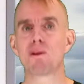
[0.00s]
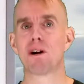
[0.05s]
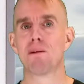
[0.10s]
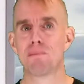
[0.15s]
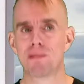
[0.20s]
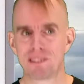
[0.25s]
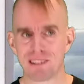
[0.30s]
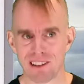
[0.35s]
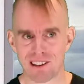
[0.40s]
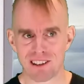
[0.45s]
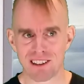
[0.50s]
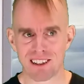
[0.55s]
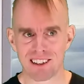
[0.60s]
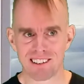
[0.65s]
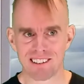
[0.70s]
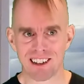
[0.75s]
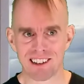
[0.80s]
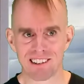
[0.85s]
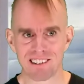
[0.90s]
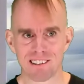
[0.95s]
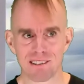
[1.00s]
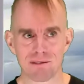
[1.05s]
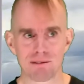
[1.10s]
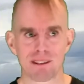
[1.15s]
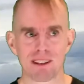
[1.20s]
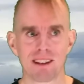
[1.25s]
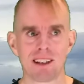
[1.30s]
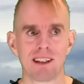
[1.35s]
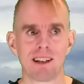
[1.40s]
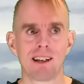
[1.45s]
more computationally
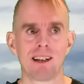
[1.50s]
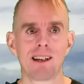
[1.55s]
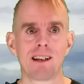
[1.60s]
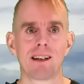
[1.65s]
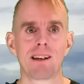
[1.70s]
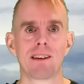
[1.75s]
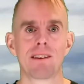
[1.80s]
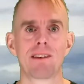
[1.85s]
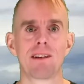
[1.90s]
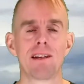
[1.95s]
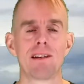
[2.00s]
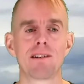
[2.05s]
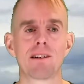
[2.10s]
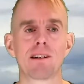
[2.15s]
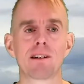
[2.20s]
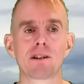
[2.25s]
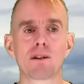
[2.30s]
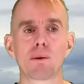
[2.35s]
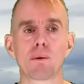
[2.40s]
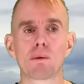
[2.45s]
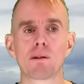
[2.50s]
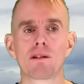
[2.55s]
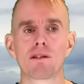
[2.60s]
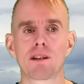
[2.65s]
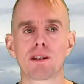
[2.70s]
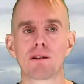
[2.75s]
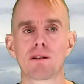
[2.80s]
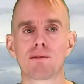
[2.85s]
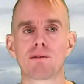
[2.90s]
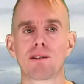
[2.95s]
intensive. These are called